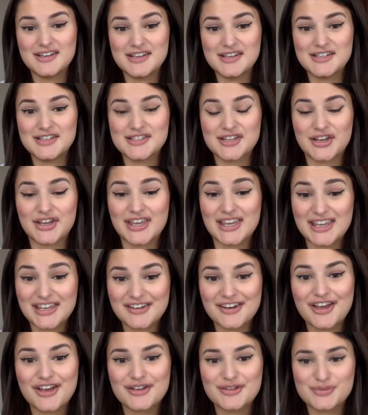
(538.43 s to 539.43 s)
So he
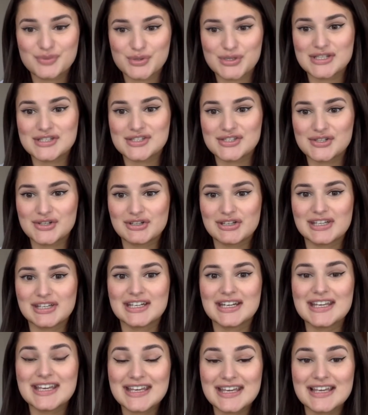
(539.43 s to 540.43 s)
knows what he's doing and
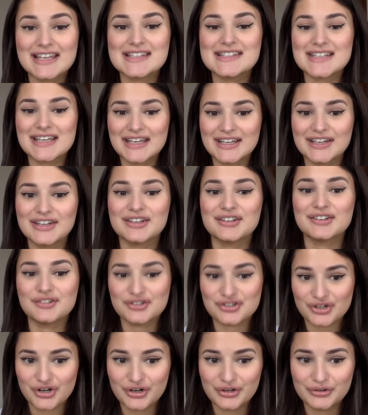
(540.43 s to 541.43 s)
he is in
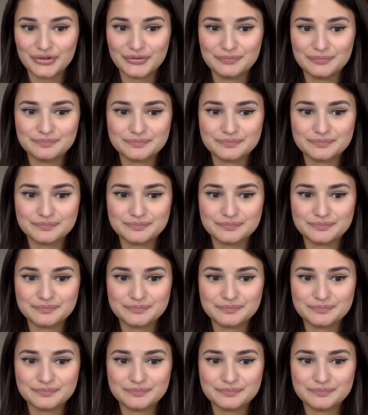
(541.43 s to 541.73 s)
control.